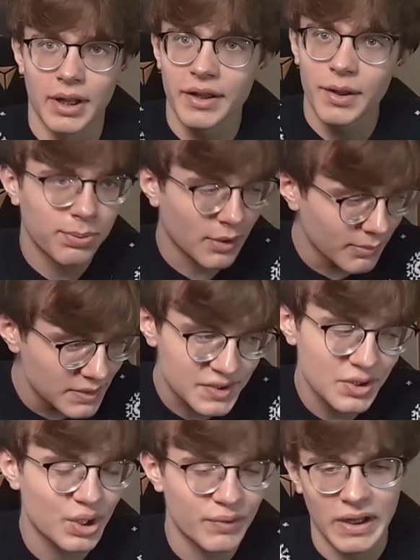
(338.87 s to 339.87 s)
they promise
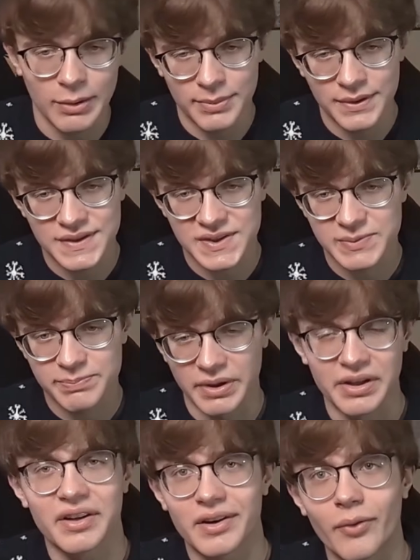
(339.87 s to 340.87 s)
new developments,
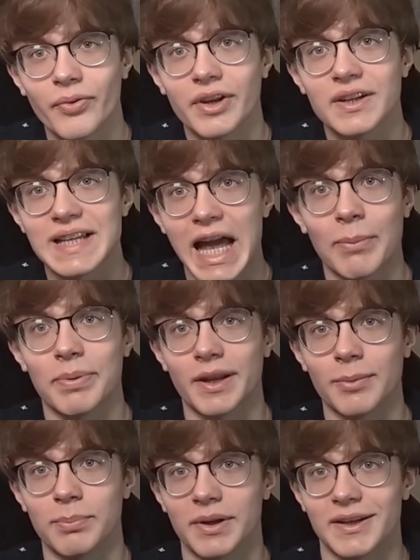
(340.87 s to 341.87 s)
but nothing is
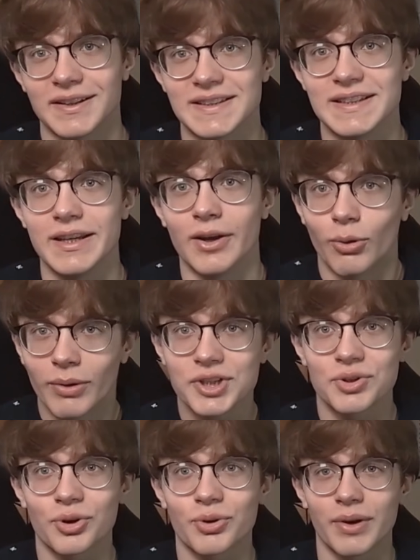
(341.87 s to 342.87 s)
happening because the
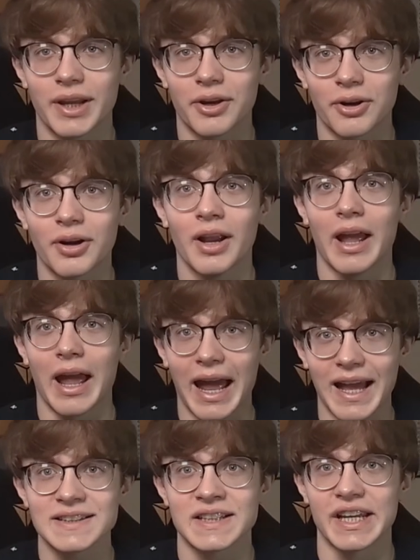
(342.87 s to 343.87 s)
original creator
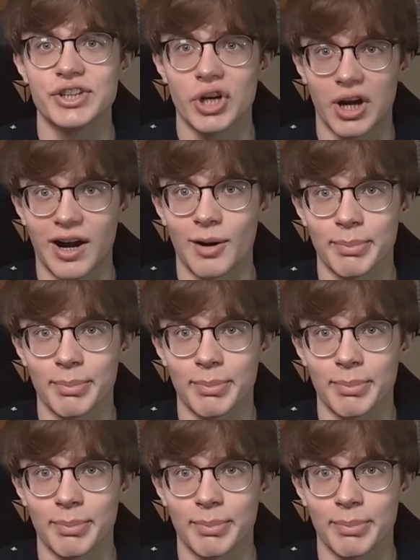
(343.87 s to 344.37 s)
has a job.